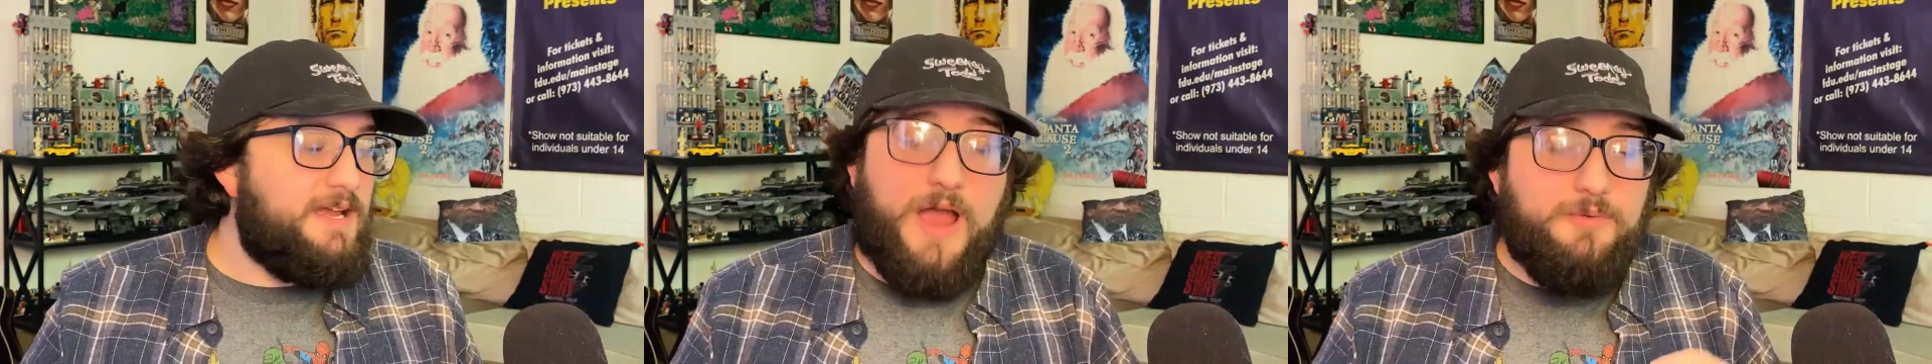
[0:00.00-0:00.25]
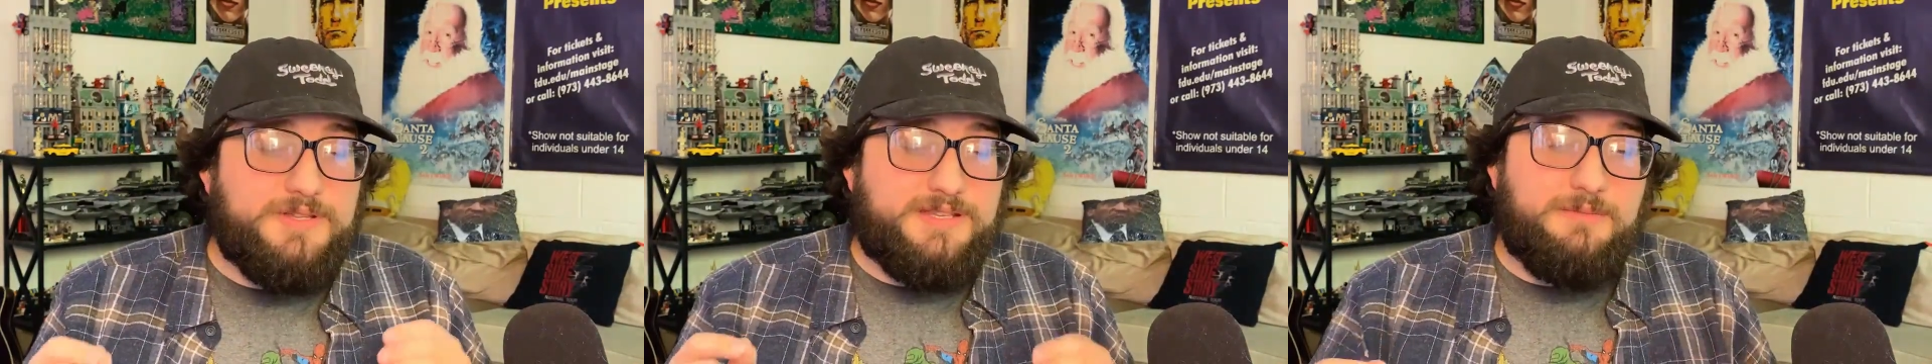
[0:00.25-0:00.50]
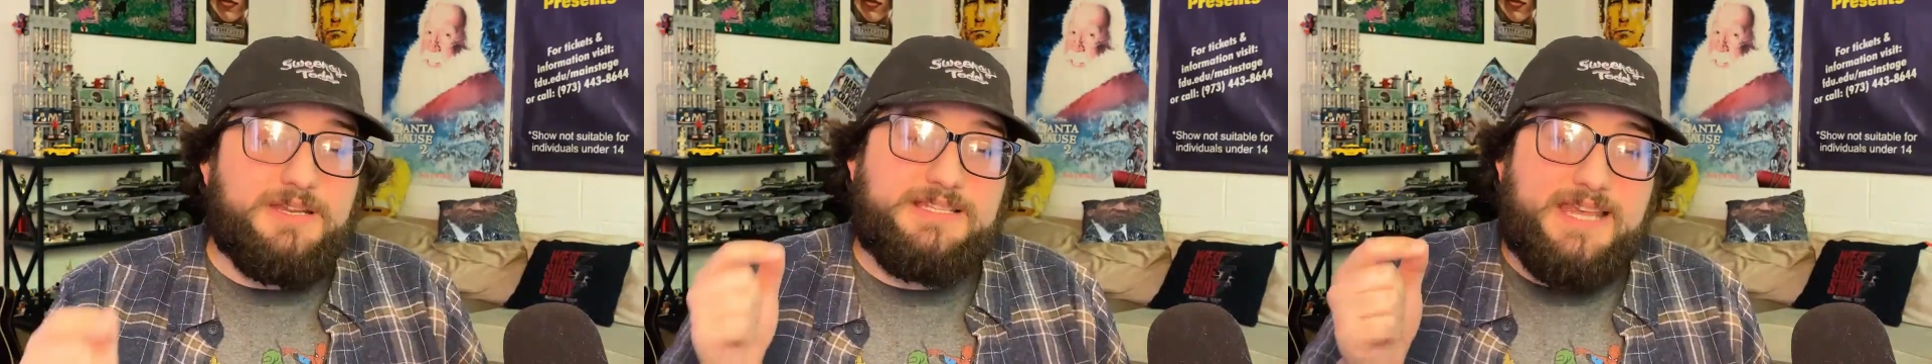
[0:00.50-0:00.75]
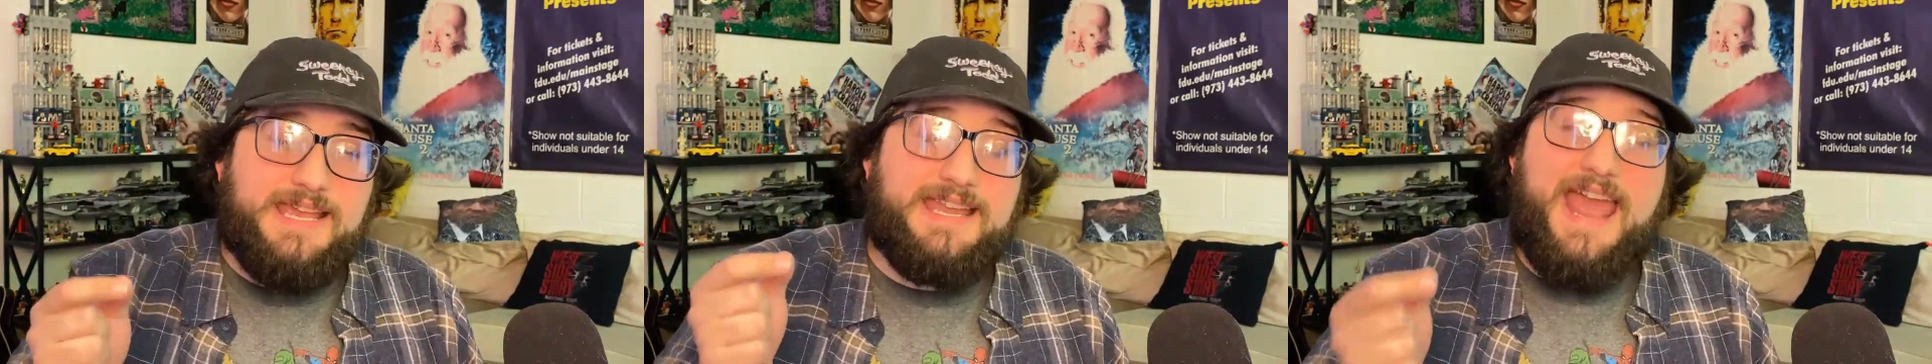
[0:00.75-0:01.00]
Why would somebody
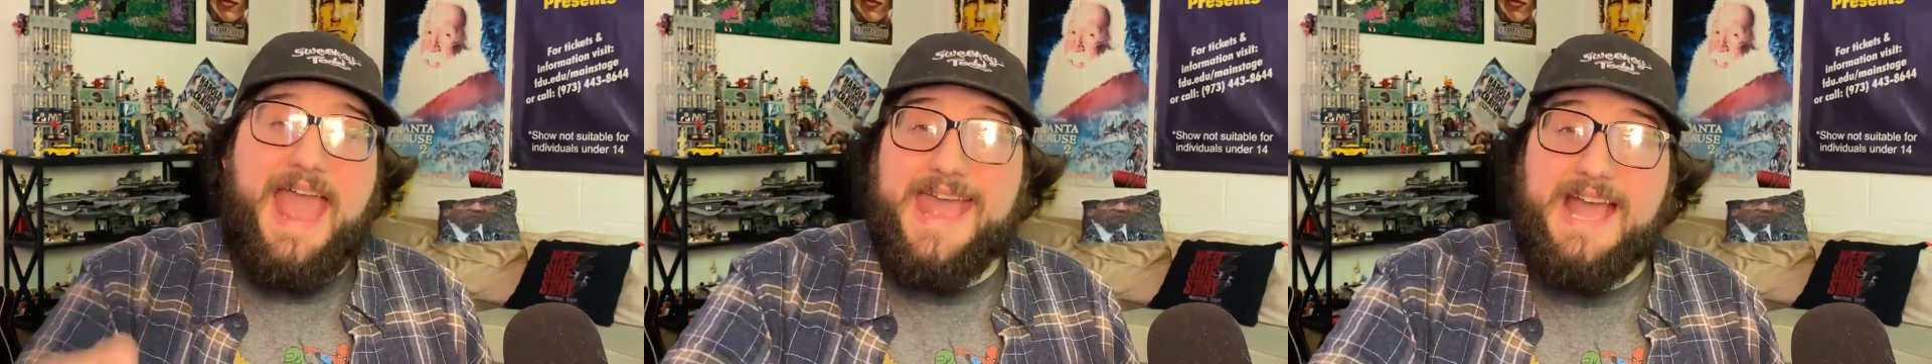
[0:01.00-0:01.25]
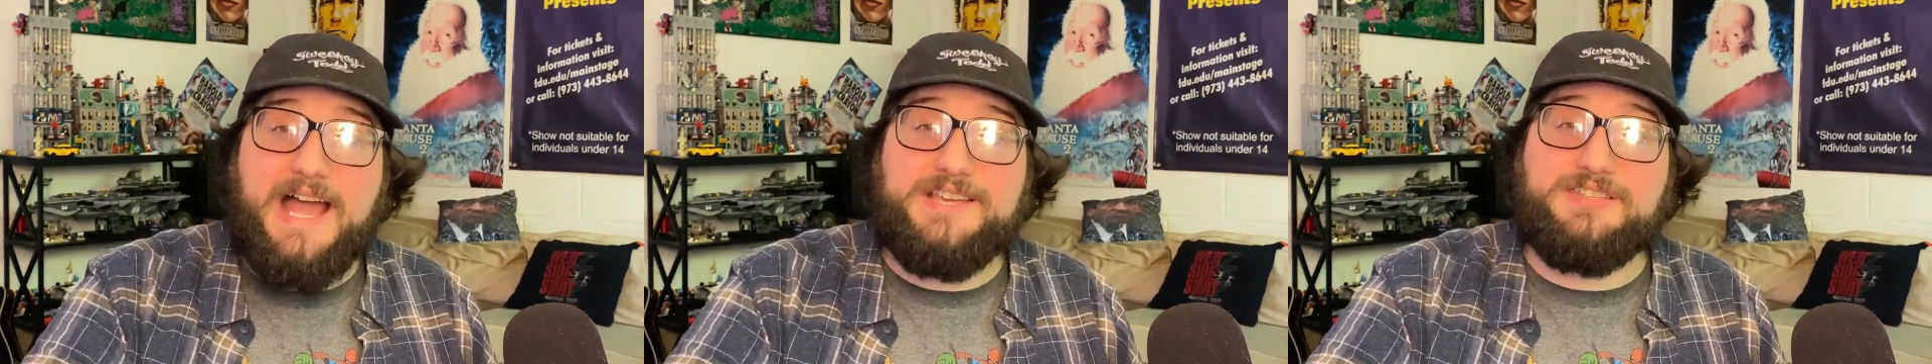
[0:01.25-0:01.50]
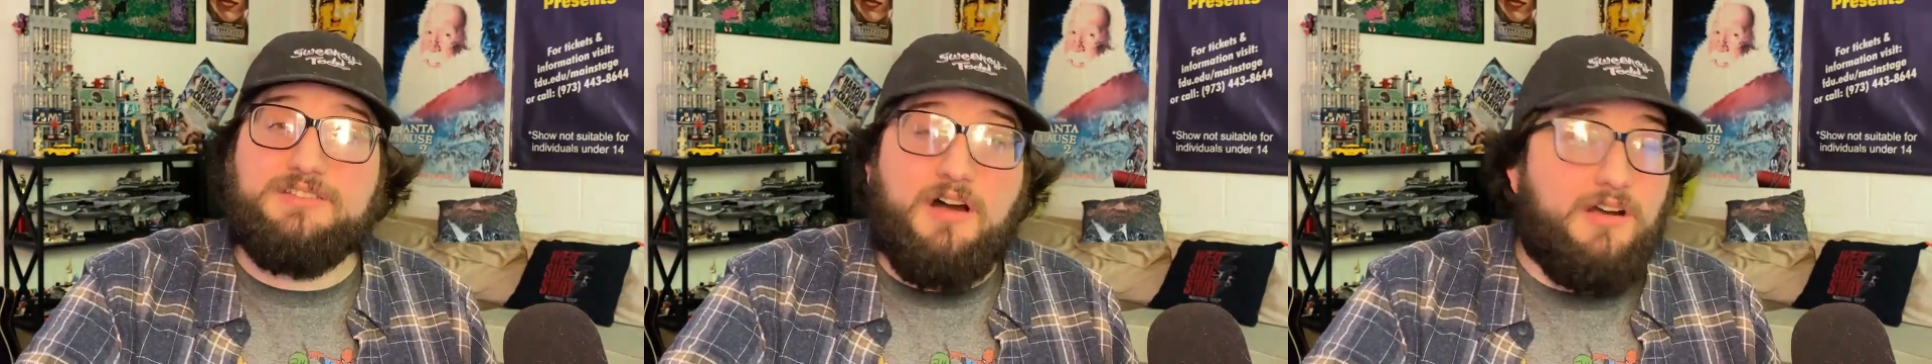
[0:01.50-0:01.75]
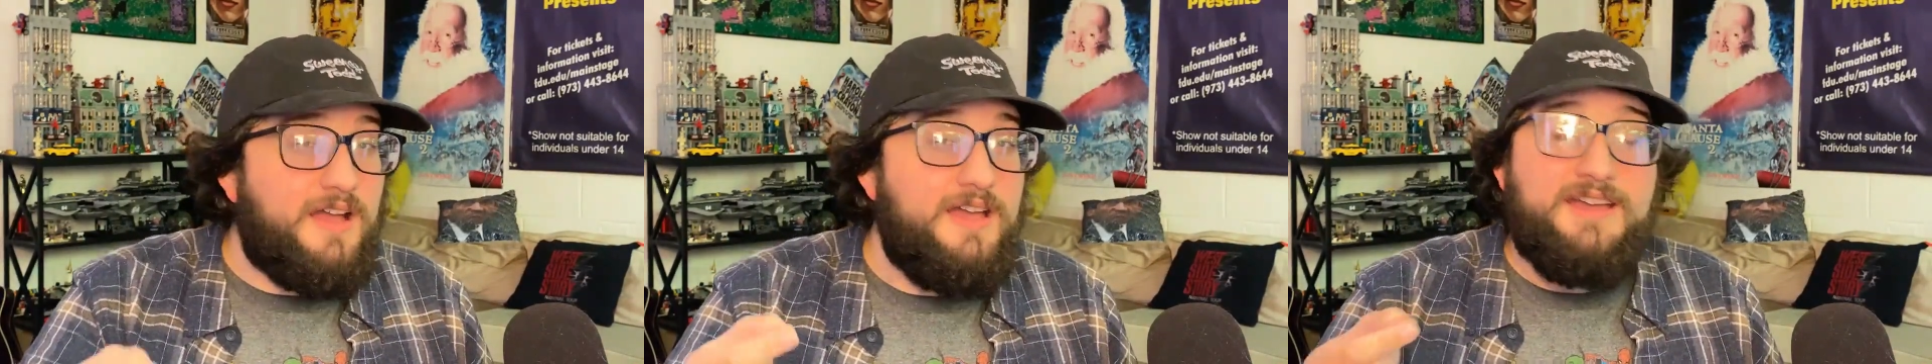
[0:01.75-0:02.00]
take an AI
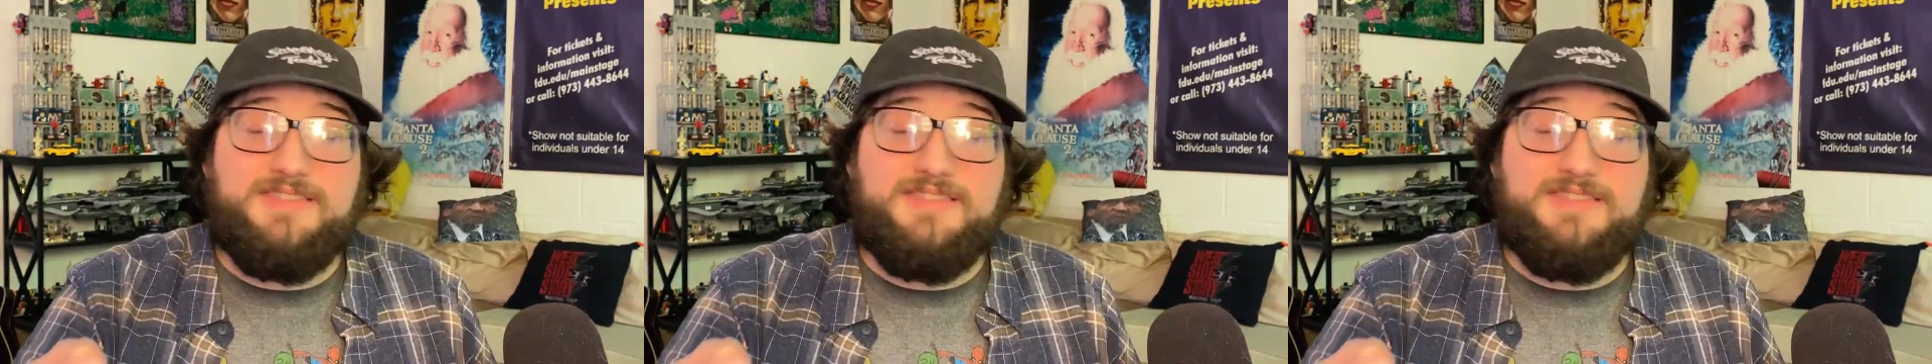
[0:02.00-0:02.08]
song